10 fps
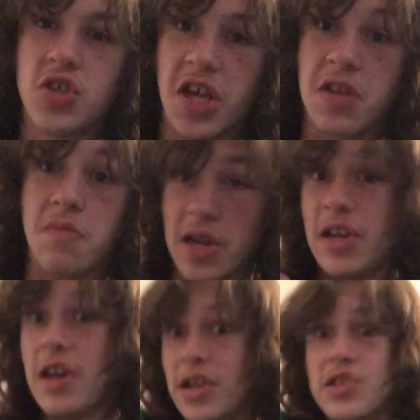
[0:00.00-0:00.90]
like
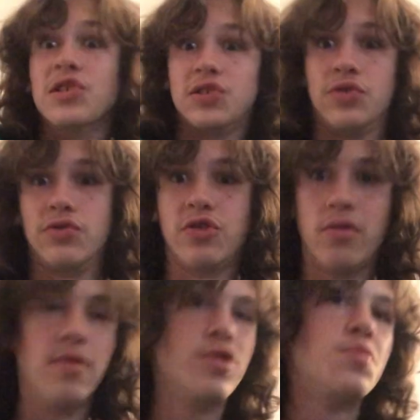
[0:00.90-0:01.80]
mini Godzilla suits
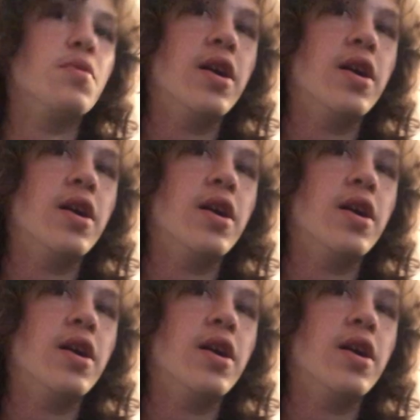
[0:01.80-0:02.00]
almost,